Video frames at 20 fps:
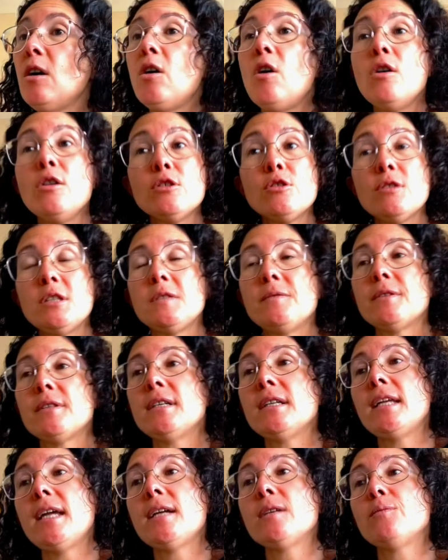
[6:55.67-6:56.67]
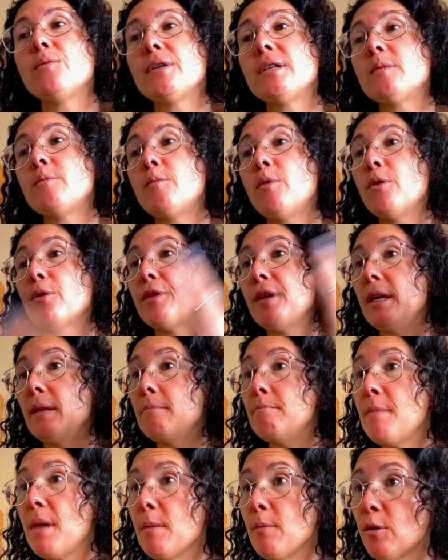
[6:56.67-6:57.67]
Also, it's very lightweight both in
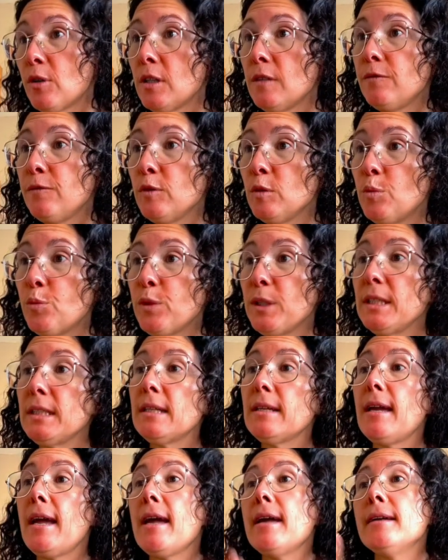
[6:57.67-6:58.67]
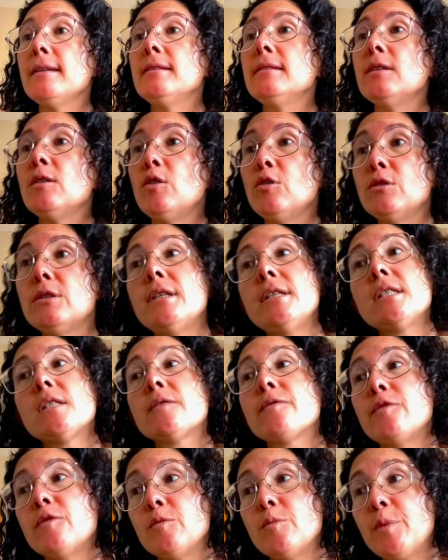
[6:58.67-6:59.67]
memory footprint and on
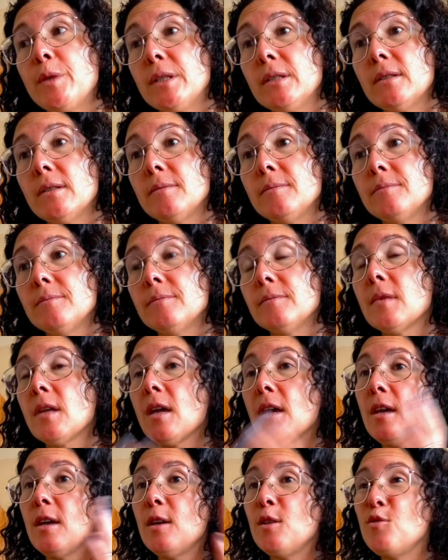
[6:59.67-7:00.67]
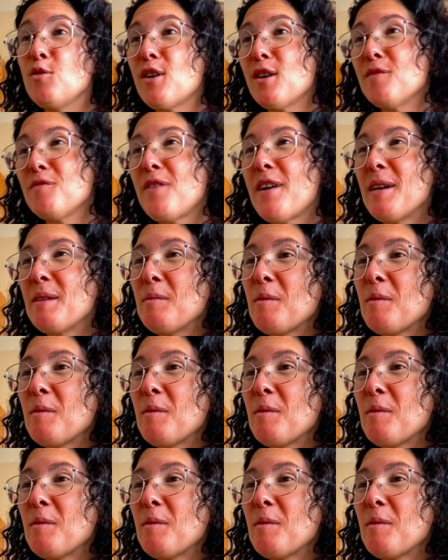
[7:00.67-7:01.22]
disk footprint. You can find